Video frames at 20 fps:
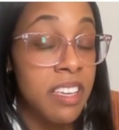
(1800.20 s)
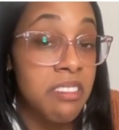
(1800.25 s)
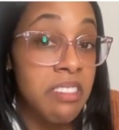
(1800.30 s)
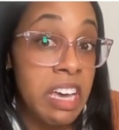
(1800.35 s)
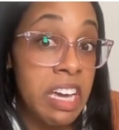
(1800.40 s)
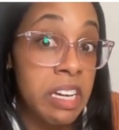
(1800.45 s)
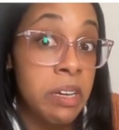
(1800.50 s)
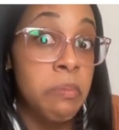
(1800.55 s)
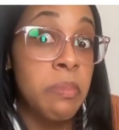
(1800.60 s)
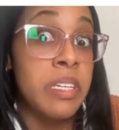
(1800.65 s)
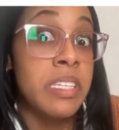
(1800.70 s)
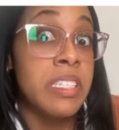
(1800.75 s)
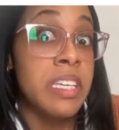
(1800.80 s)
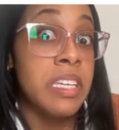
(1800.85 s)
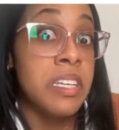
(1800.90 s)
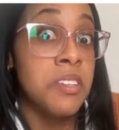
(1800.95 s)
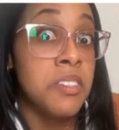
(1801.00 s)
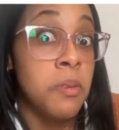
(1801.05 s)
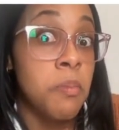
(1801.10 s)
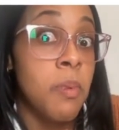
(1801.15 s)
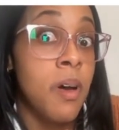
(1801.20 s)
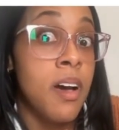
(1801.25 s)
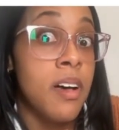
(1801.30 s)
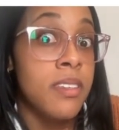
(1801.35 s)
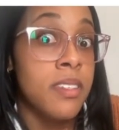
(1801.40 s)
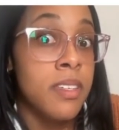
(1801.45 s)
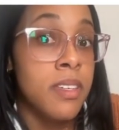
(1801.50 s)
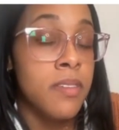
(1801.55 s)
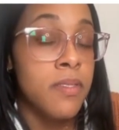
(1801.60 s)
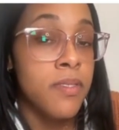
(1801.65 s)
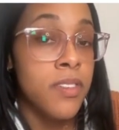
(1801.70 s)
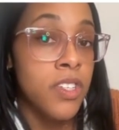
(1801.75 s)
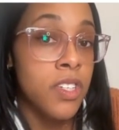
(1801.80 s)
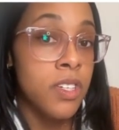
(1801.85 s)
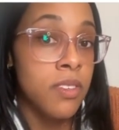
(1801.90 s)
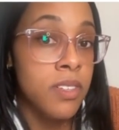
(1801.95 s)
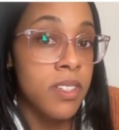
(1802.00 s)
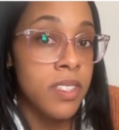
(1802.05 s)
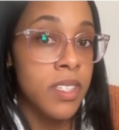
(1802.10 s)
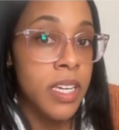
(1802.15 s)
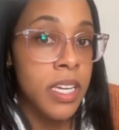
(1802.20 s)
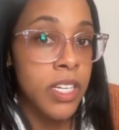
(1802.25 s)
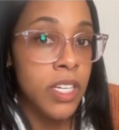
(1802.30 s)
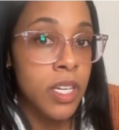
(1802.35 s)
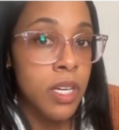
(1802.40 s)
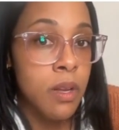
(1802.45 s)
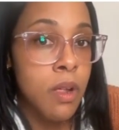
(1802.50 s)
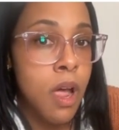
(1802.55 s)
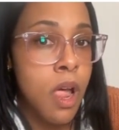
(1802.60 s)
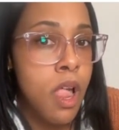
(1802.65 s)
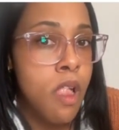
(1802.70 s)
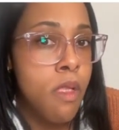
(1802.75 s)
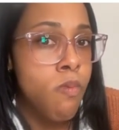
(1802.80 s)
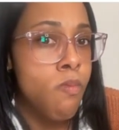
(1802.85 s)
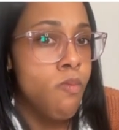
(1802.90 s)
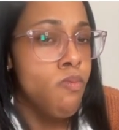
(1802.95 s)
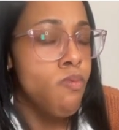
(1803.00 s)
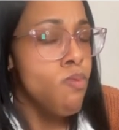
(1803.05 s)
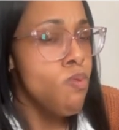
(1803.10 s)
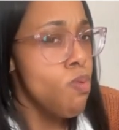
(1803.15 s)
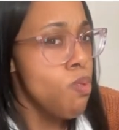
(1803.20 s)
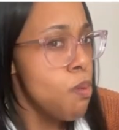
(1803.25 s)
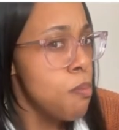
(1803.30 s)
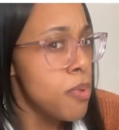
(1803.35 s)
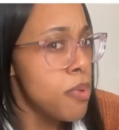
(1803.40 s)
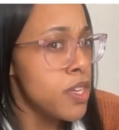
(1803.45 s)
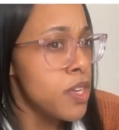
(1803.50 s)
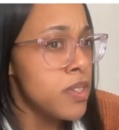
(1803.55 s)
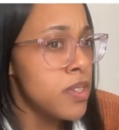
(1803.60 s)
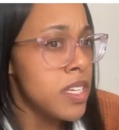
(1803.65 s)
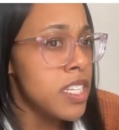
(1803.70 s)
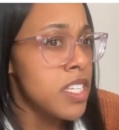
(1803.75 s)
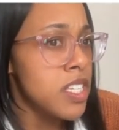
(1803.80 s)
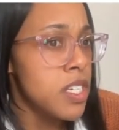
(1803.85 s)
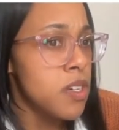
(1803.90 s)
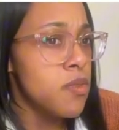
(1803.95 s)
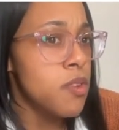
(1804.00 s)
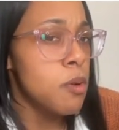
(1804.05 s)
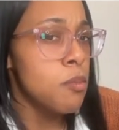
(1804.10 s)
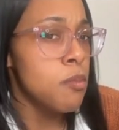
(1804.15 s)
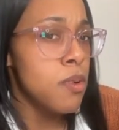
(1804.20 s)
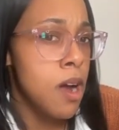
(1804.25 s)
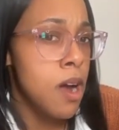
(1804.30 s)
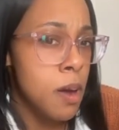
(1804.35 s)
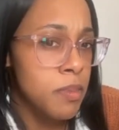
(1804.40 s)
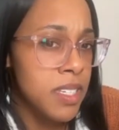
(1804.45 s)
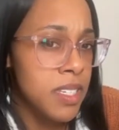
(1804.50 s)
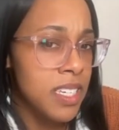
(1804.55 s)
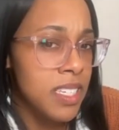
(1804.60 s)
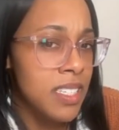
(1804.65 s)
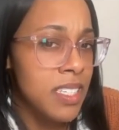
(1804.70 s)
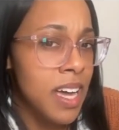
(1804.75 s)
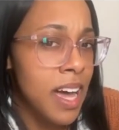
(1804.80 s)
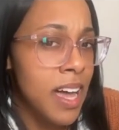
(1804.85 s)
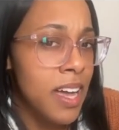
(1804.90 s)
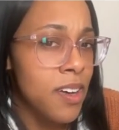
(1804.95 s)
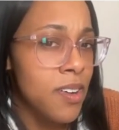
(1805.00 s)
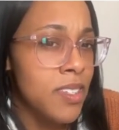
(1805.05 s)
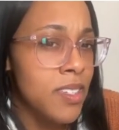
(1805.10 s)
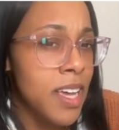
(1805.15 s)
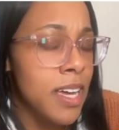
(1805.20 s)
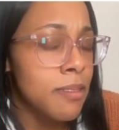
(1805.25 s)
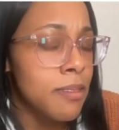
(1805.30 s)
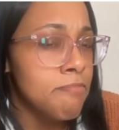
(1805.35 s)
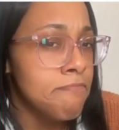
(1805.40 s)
that could be seen as a positive generalization. But using different prompting styles, like,